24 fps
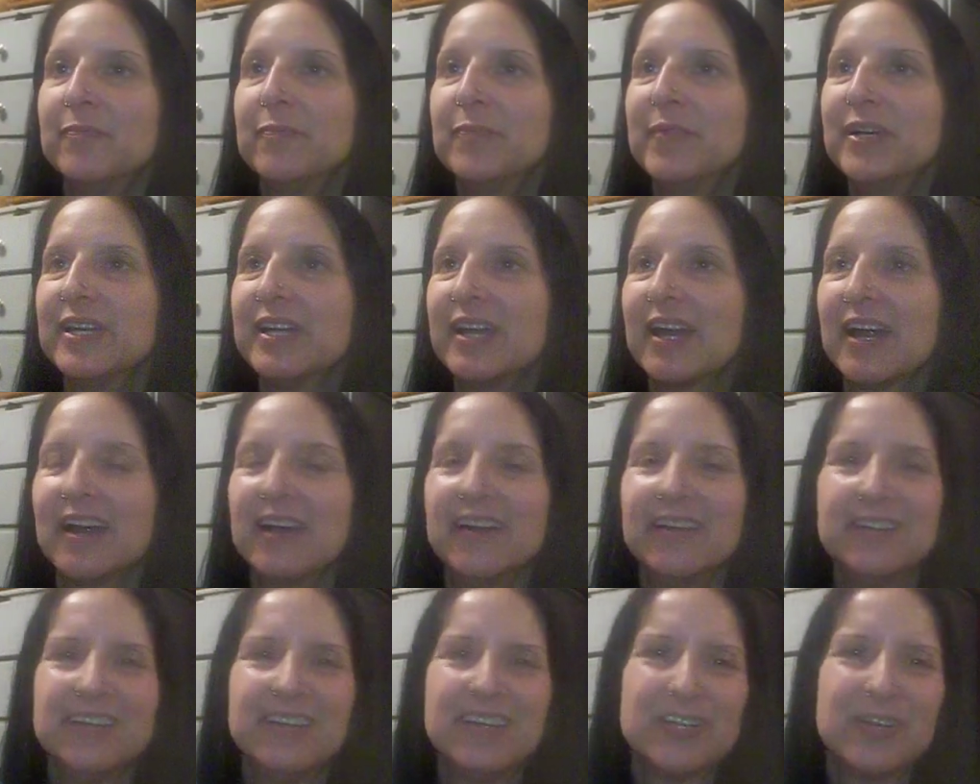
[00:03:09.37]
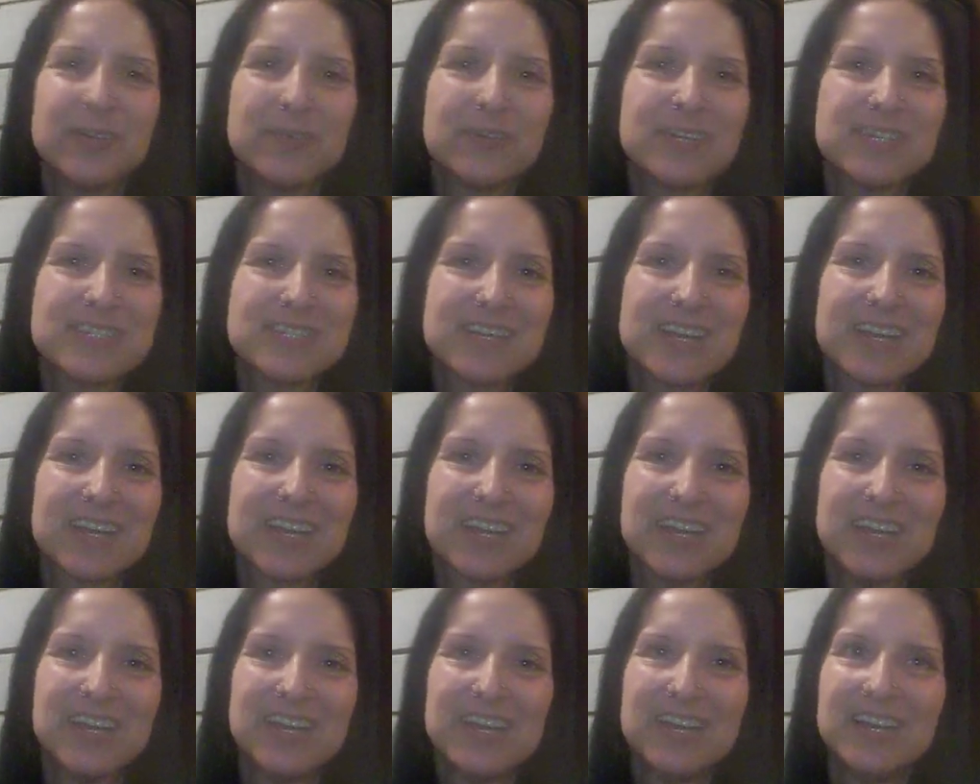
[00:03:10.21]
But yeah, and then there was
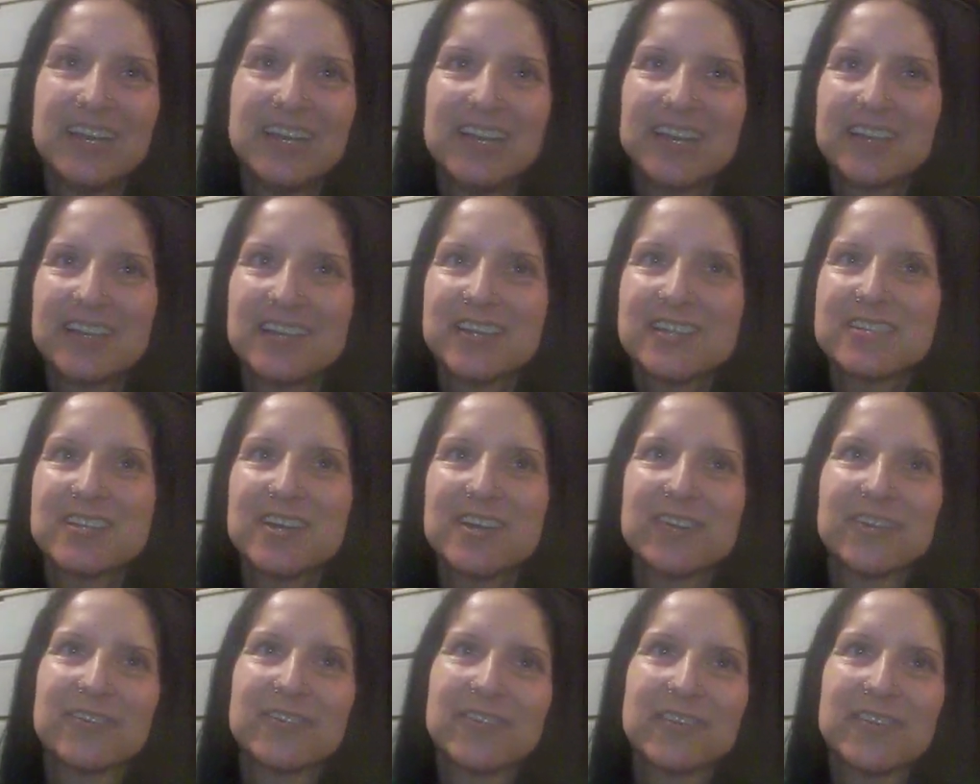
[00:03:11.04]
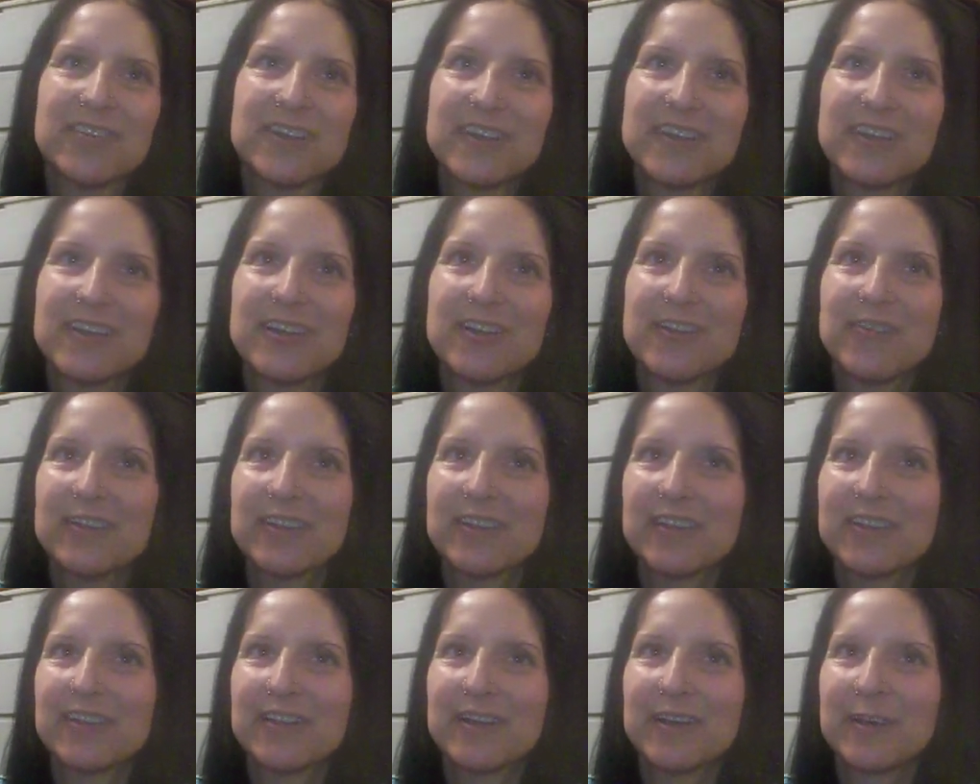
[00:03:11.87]
like this other thing
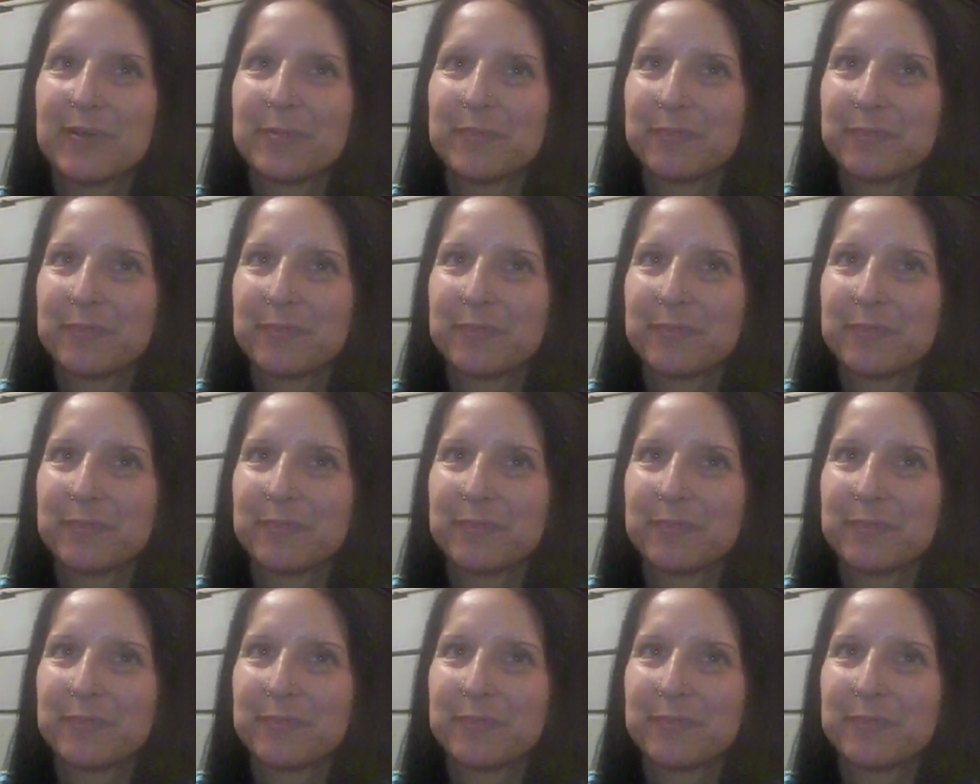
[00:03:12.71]
with